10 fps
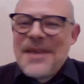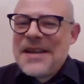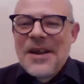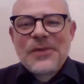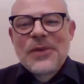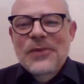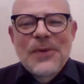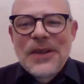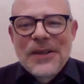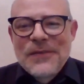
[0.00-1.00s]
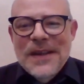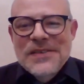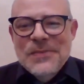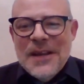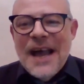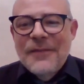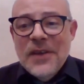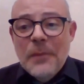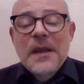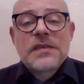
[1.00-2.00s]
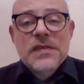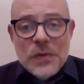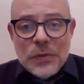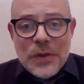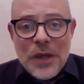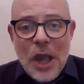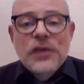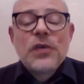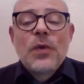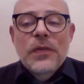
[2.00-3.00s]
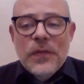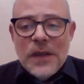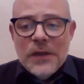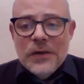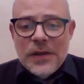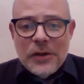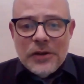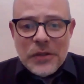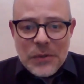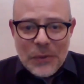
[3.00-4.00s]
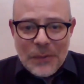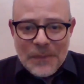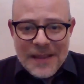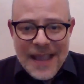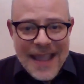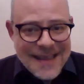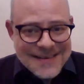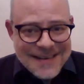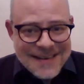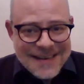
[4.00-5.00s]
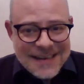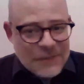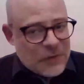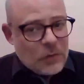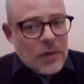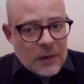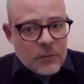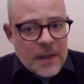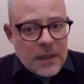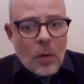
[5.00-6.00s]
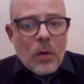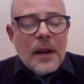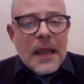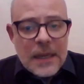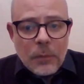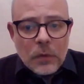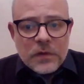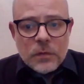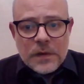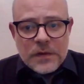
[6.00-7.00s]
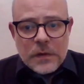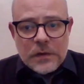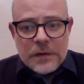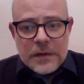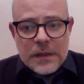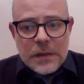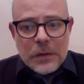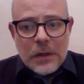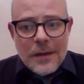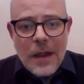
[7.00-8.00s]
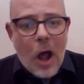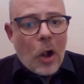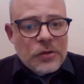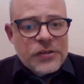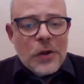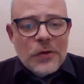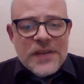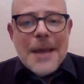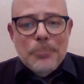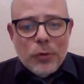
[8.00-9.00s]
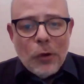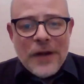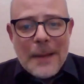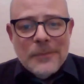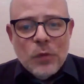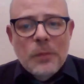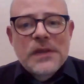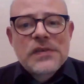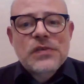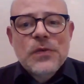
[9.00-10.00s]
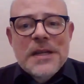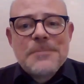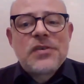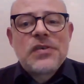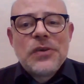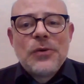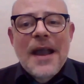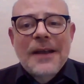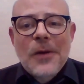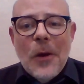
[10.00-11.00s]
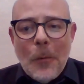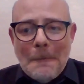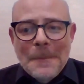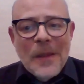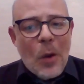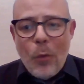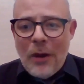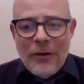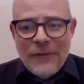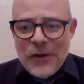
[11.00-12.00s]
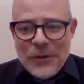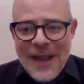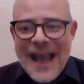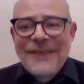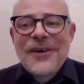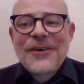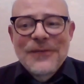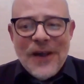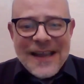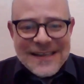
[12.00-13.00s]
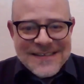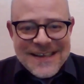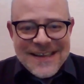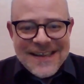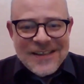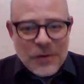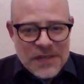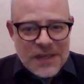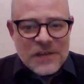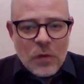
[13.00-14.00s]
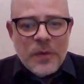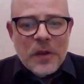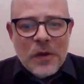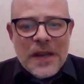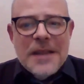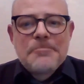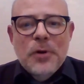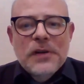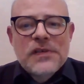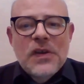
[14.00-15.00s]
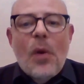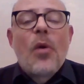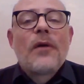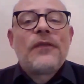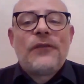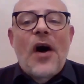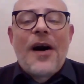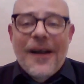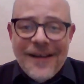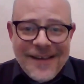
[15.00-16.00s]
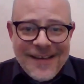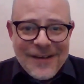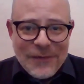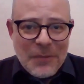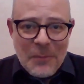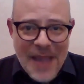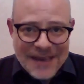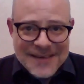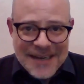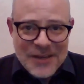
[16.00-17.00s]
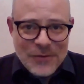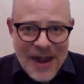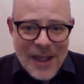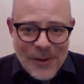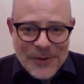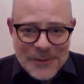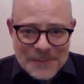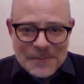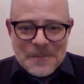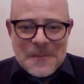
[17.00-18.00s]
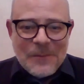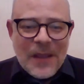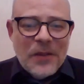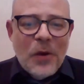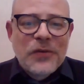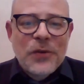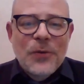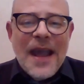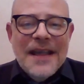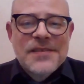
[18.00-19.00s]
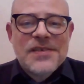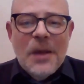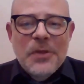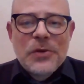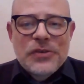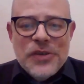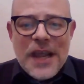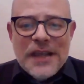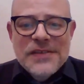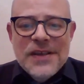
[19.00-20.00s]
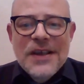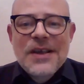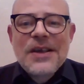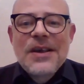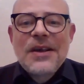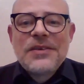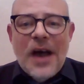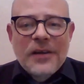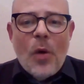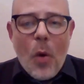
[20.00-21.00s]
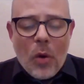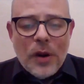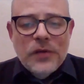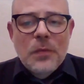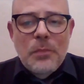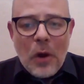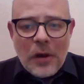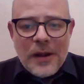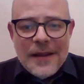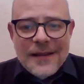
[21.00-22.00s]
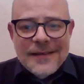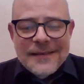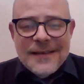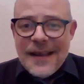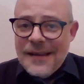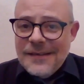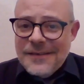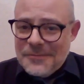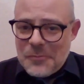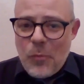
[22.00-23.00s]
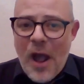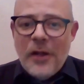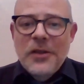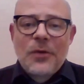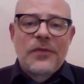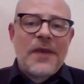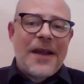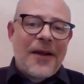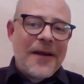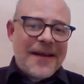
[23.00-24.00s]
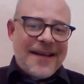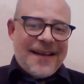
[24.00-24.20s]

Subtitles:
many other thrilling events we have coming soon to a theater near you. And if you're not ready or able to return to the theater, all shows and programs will be streamed to you at home, wherever you have a device. Your tickets will be good in person or far from the maddening crowd. Go to swshakes.org to book. And while you are there,